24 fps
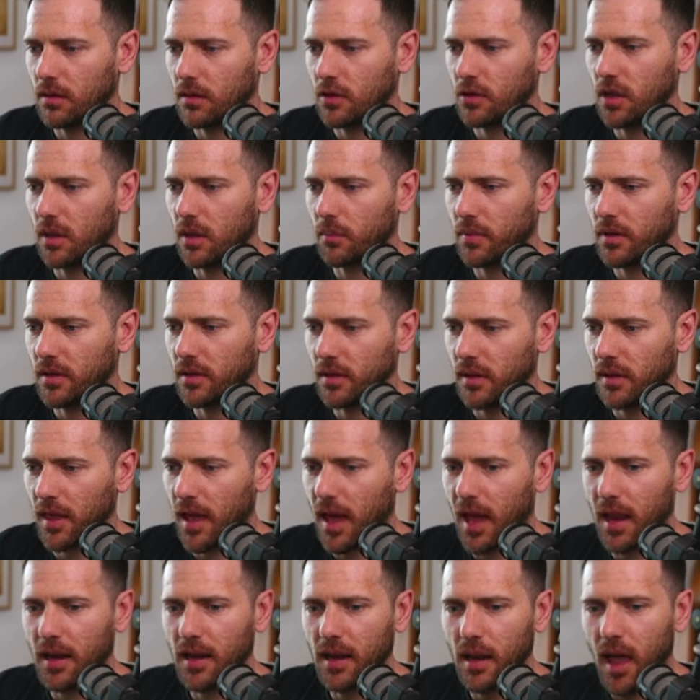jump into
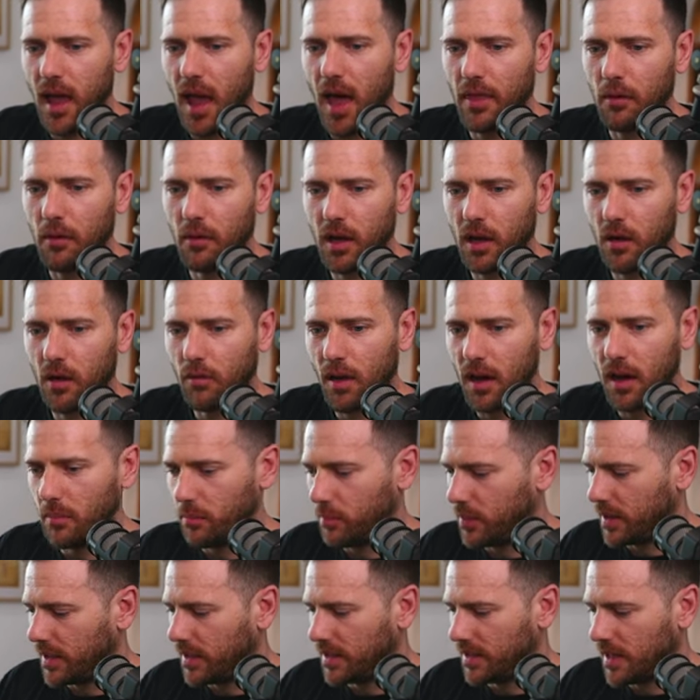that. And then we're gonna run
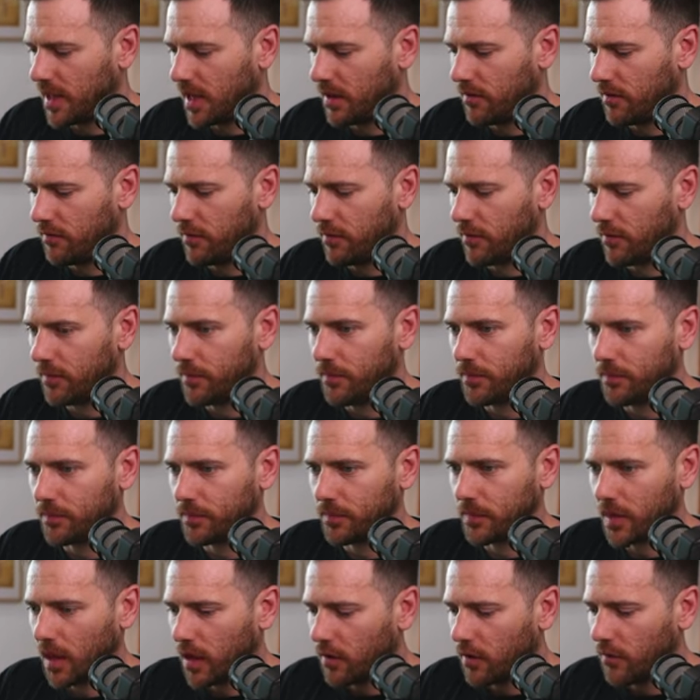bin dev.
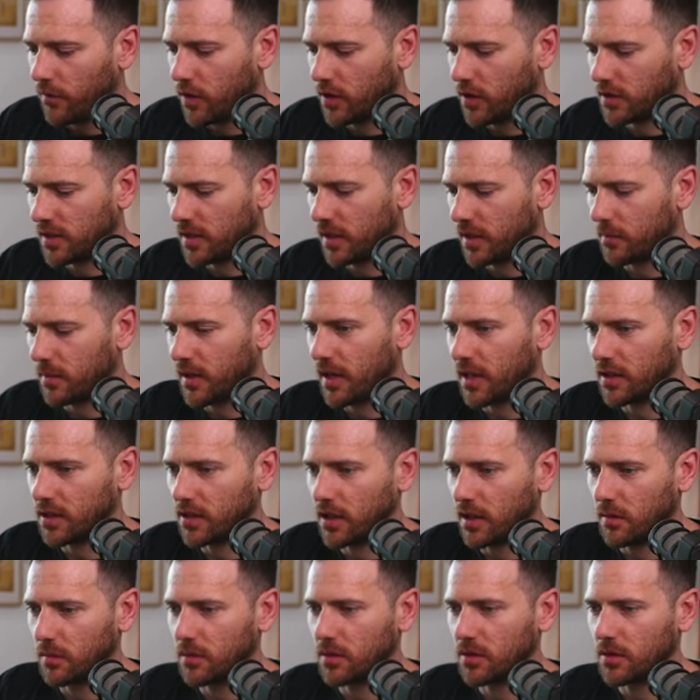Firstly, I'm gonna
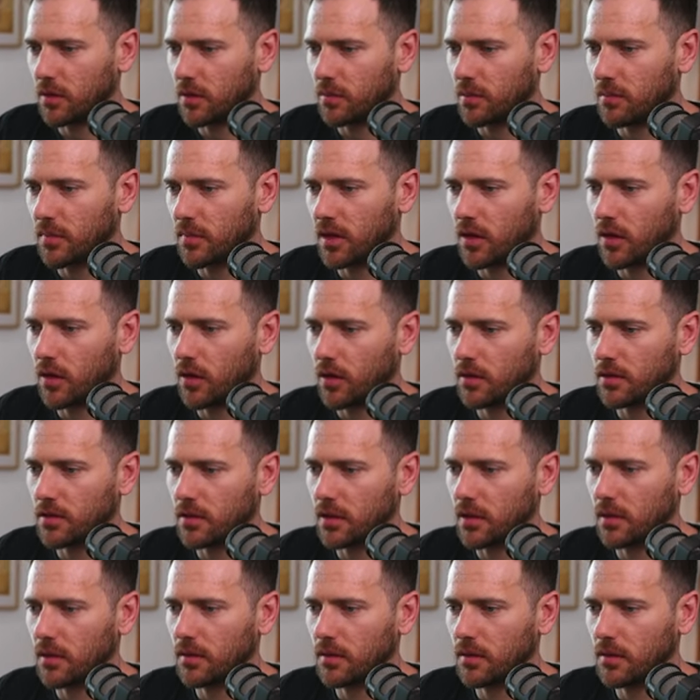actually, I'm just open my
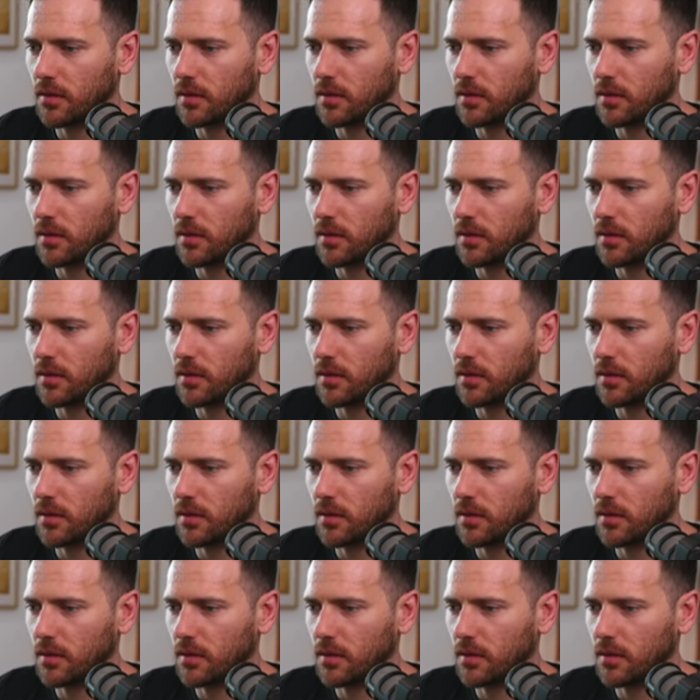cursor